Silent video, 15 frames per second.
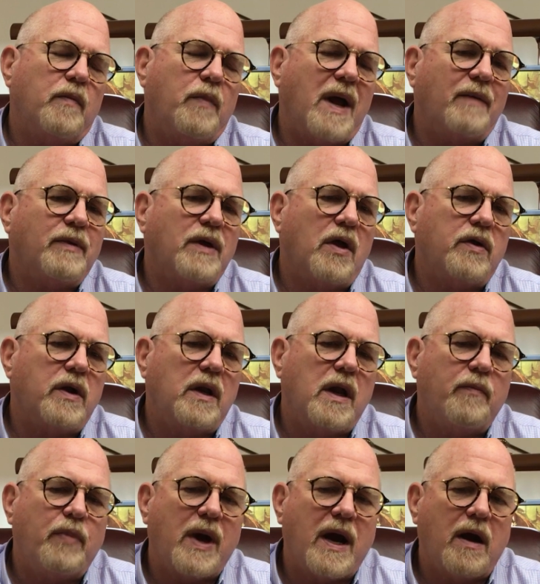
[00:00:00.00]
Babylonian
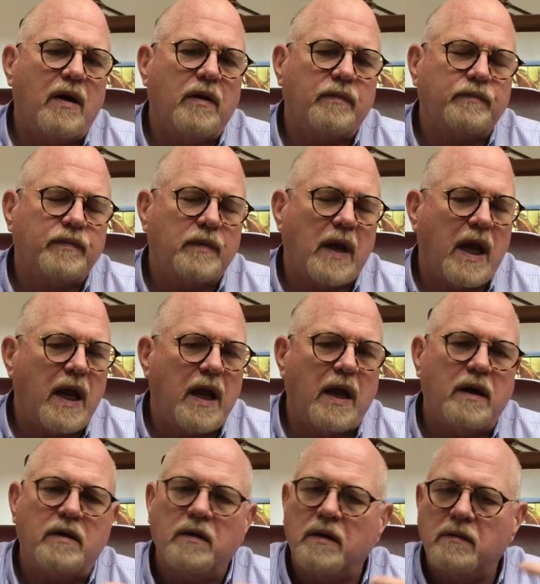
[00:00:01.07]
Empire
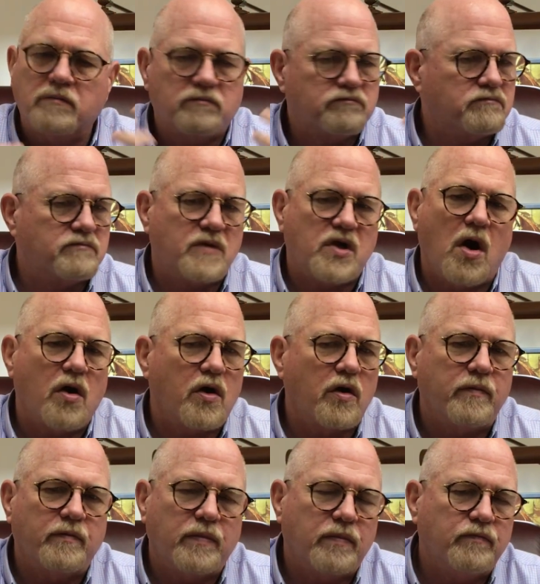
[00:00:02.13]
had
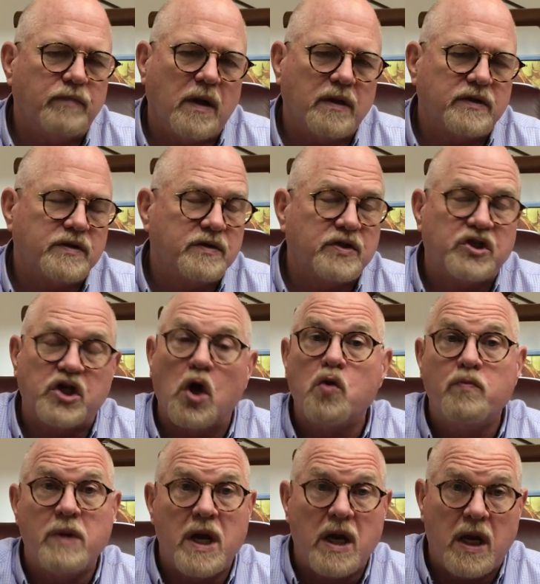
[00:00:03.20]
conquered so
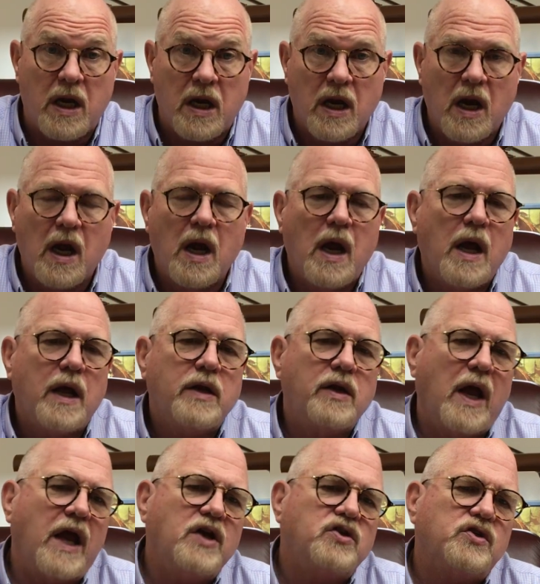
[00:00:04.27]
many
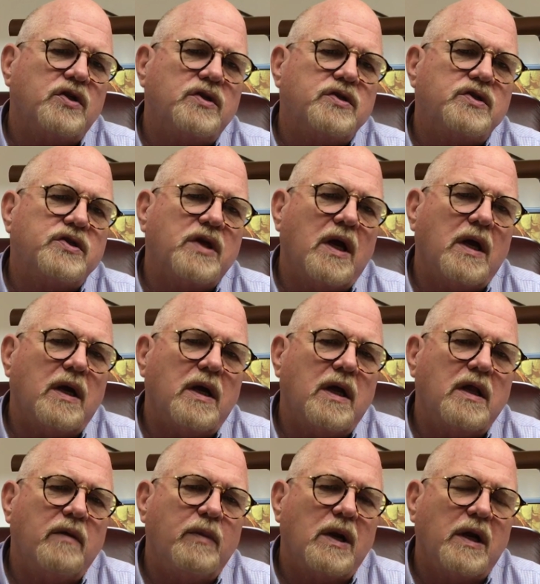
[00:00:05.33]
nations
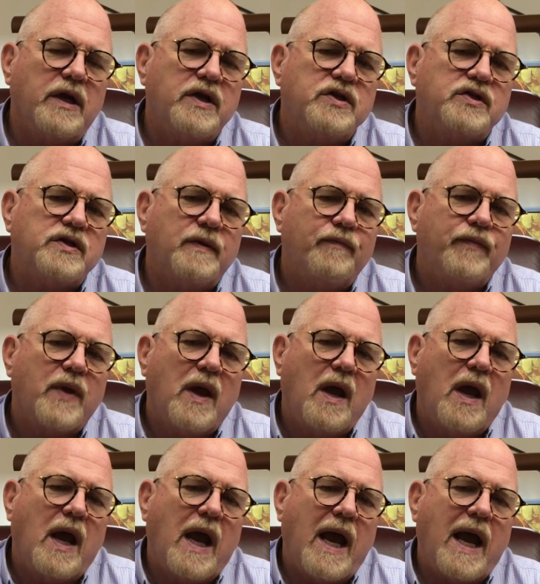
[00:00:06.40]
in the Middle East,
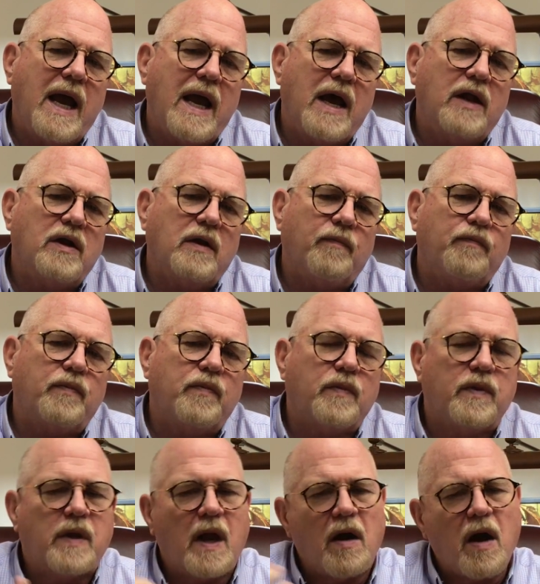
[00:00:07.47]
and
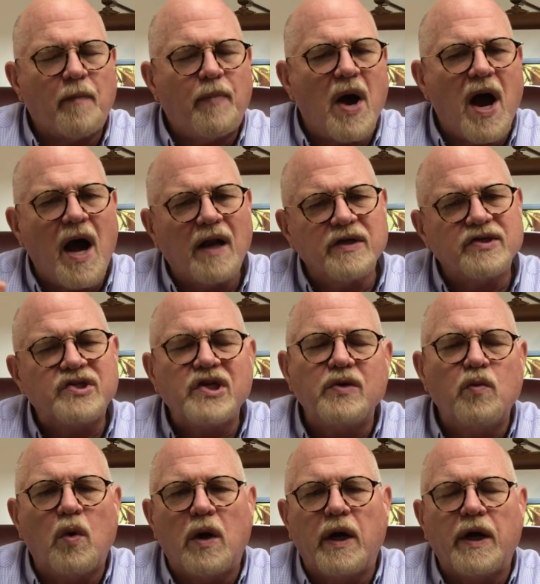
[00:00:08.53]
their policy
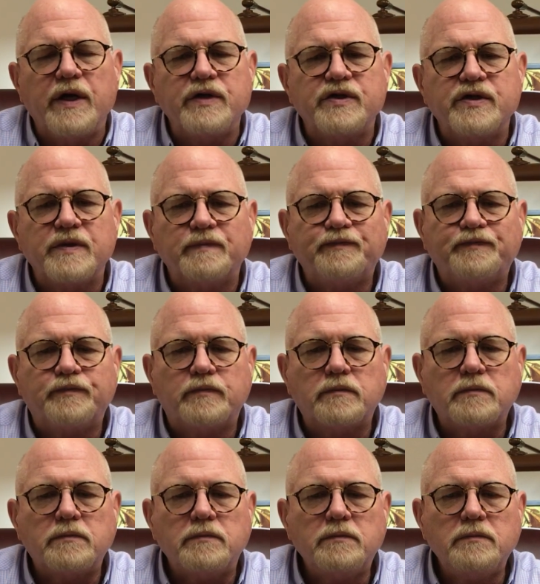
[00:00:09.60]
was
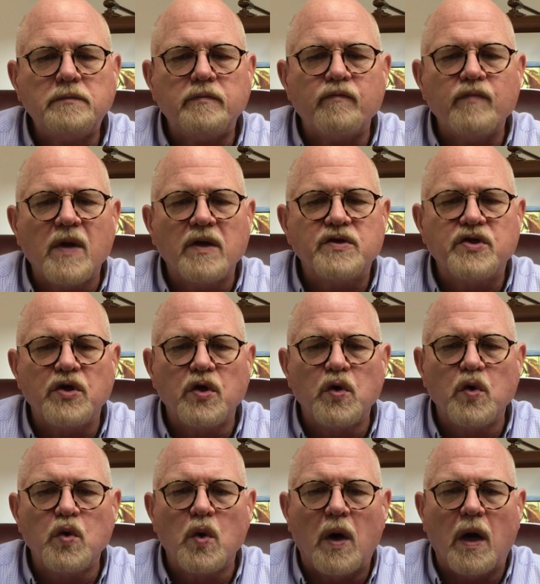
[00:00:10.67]

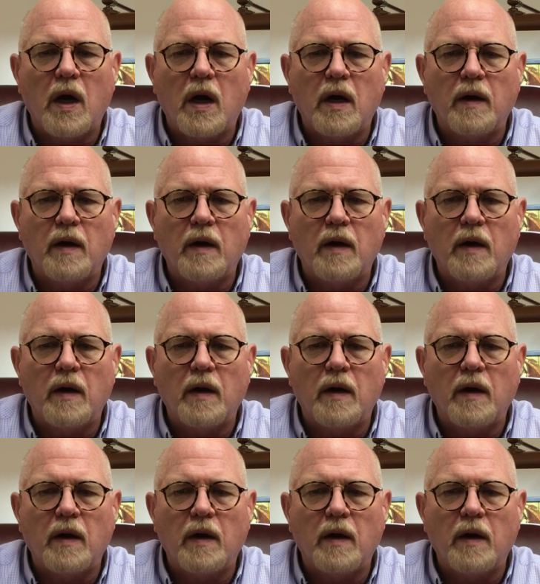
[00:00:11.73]
to